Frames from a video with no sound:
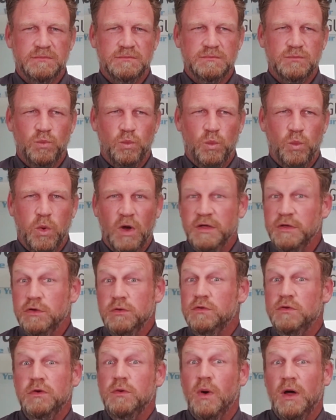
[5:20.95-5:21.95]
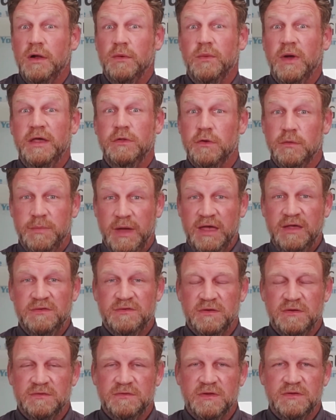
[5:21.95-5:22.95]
what you do on a regular basis.